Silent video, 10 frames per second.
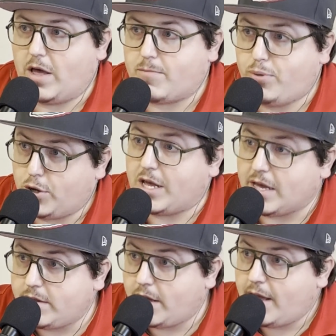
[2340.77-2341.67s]
put
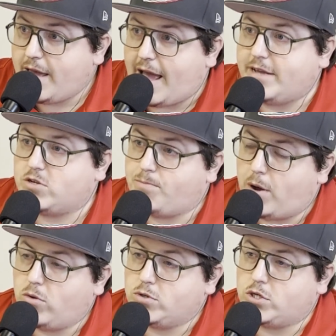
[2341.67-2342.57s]
in, as
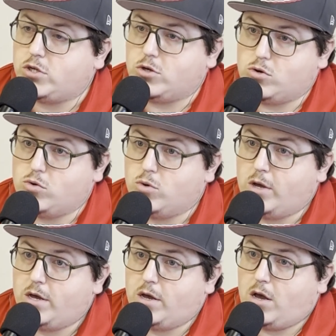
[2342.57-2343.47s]
opposed to
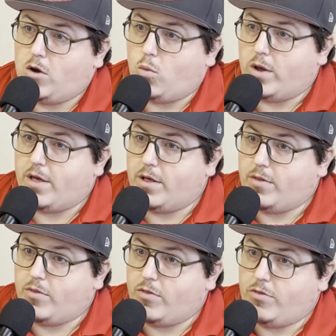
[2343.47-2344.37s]

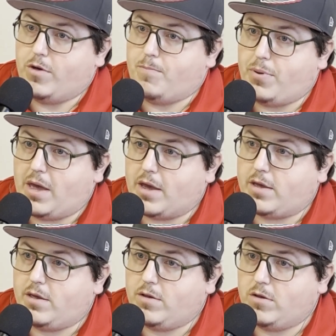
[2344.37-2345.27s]
when the
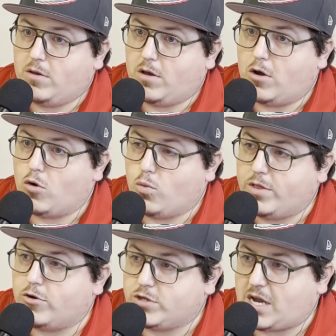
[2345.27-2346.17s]
pick or
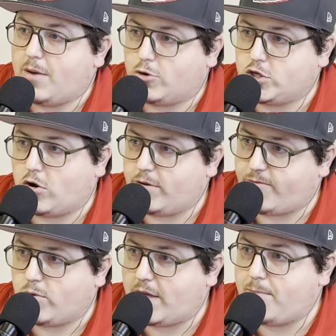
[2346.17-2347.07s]
when their timer started
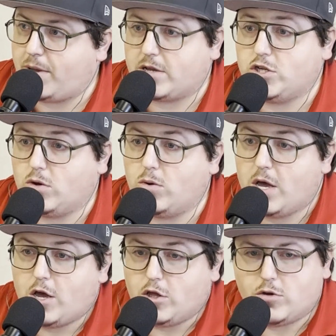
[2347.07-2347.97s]
for that pick. So
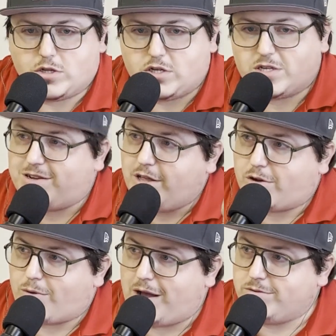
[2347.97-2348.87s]
you can just click
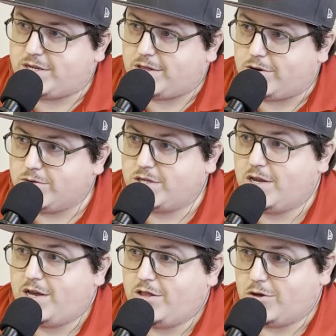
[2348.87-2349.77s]
around to those
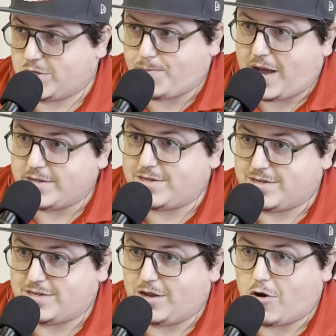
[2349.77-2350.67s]
spots to
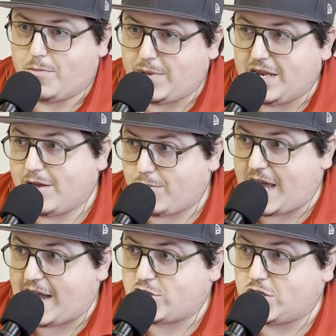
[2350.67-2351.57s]
see our immediate
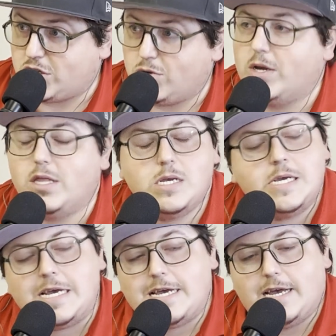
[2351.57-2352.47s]
reaction to it.
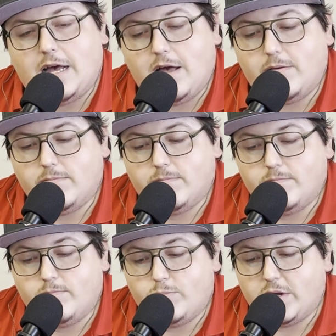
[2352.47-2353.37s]

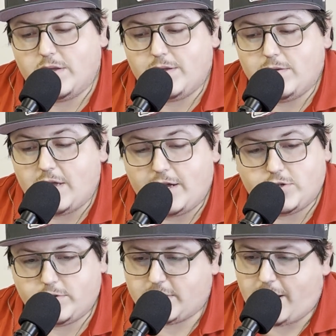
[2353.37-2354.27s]
But yeah,
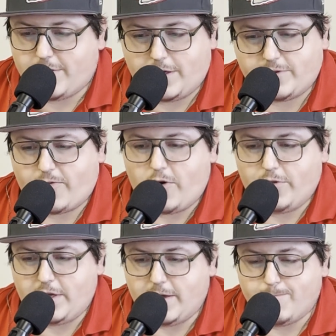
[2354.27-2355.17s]
Josiah, thanks for all
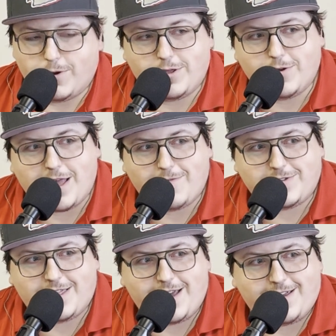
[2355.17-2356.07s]
the input you gave today.